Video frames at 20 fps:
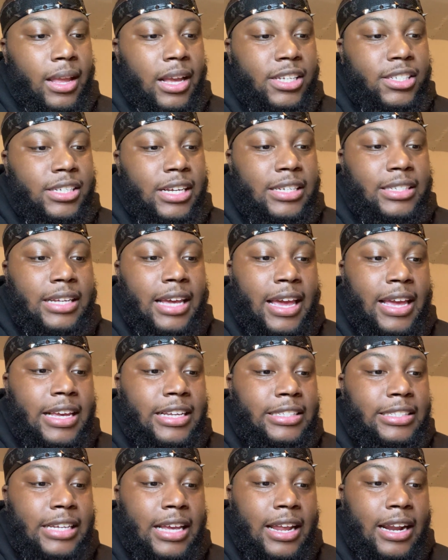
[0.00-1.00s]
It says, and he
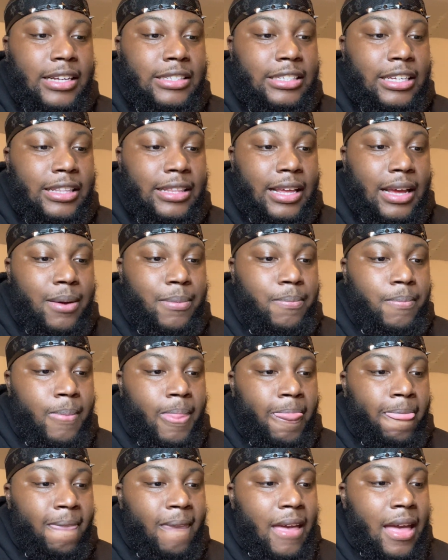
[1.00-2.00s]
said unto them,
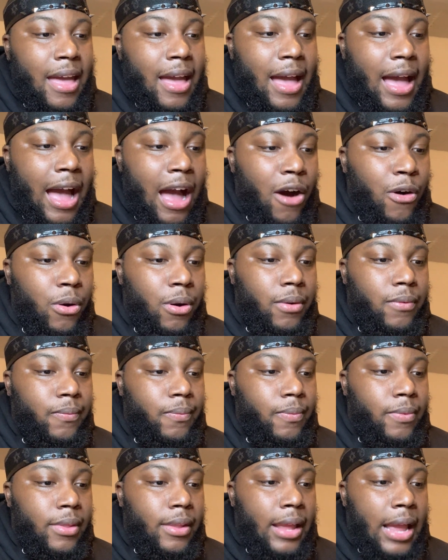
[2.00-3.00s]
how
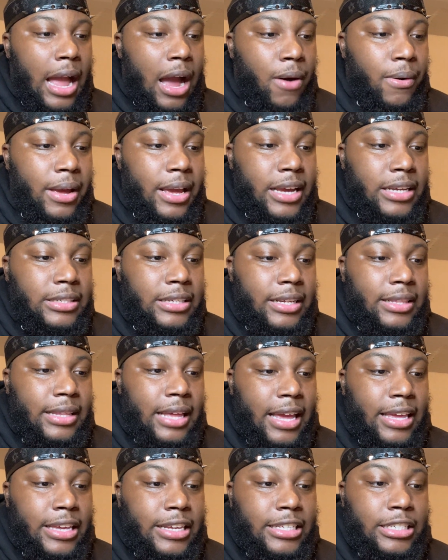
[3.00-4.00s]
how is it
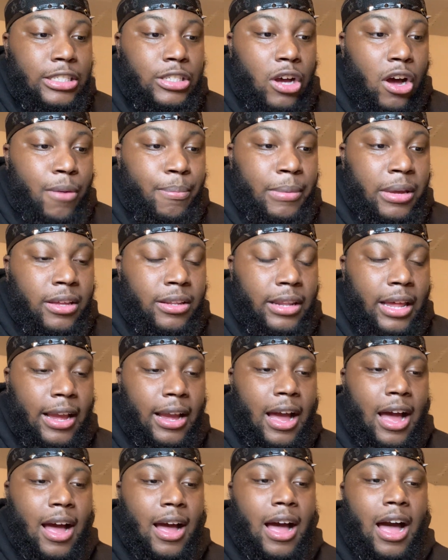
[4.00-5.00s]
that ye sought me? Like
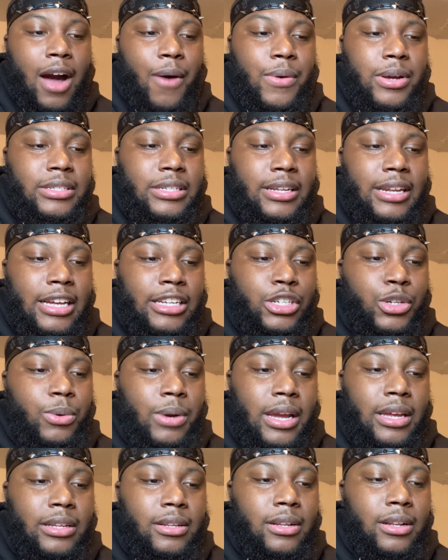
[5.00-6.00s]
how how is it that
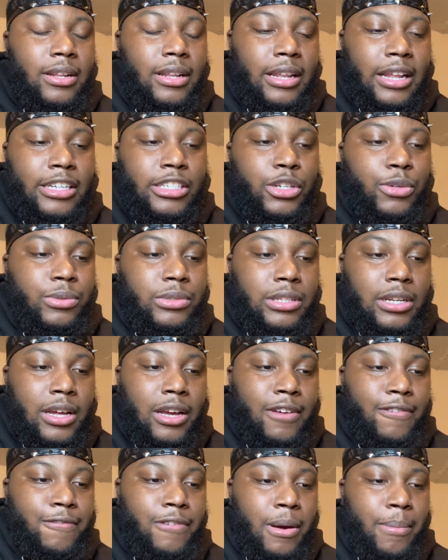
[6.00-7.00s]
you ain't that you was
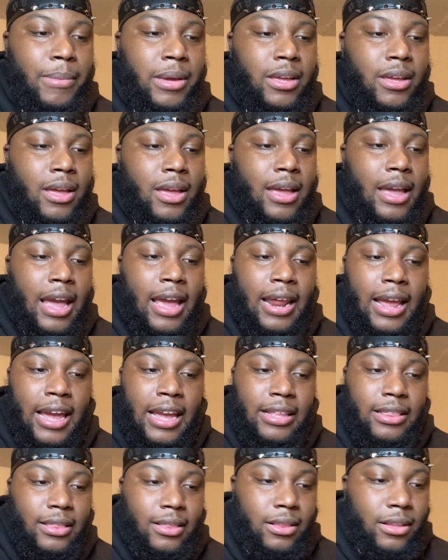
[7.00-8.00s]
looking for me and
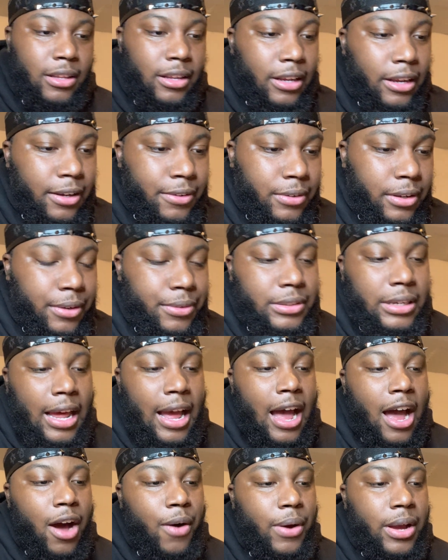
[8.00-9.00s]
ain't he was
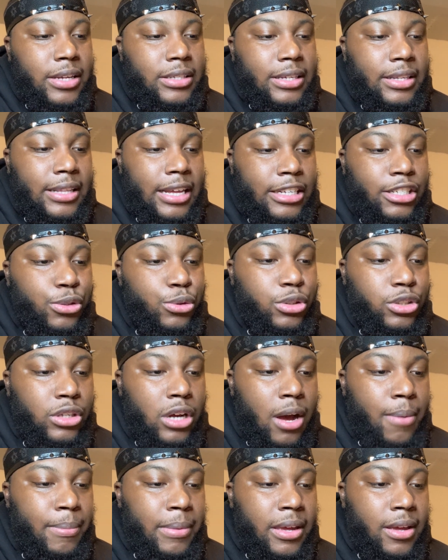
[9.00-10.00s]
like, how is it that you
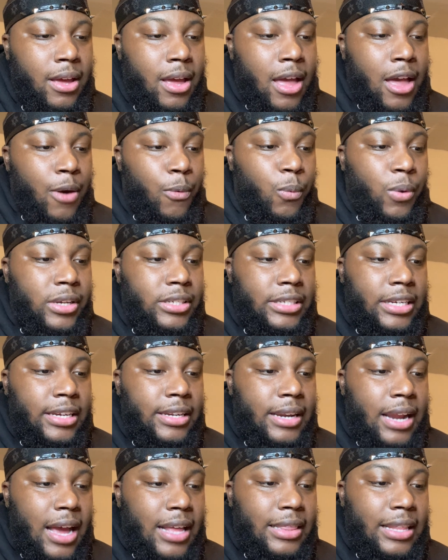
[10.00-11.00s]
sought me? Wish ye
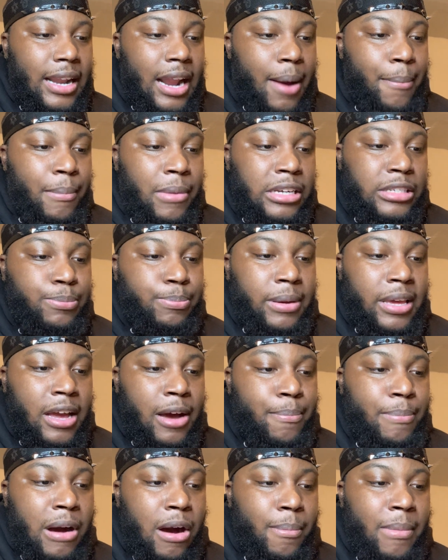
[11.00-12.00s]
not that I must be
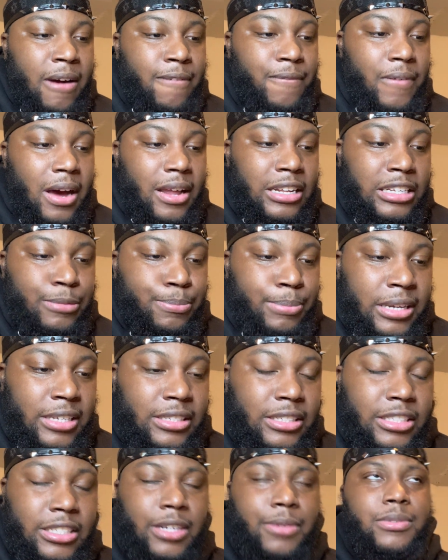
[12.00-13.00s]
about my father's
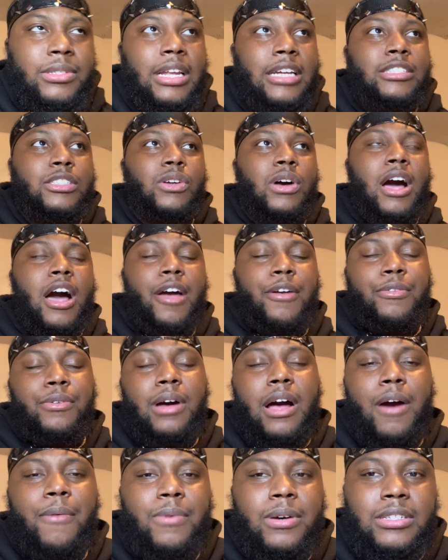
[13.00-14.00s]
business. He was like, so how
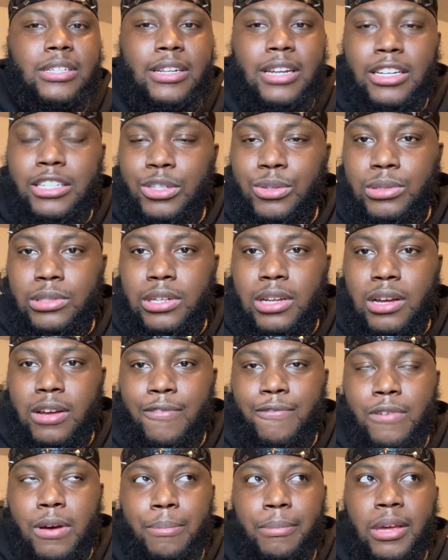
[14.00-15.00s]
how was it that you was
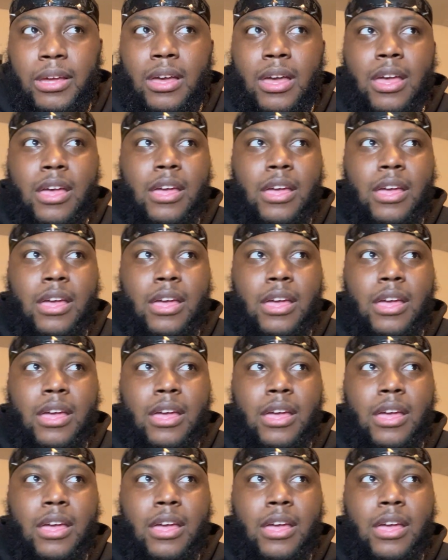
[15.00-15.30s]
looking for me?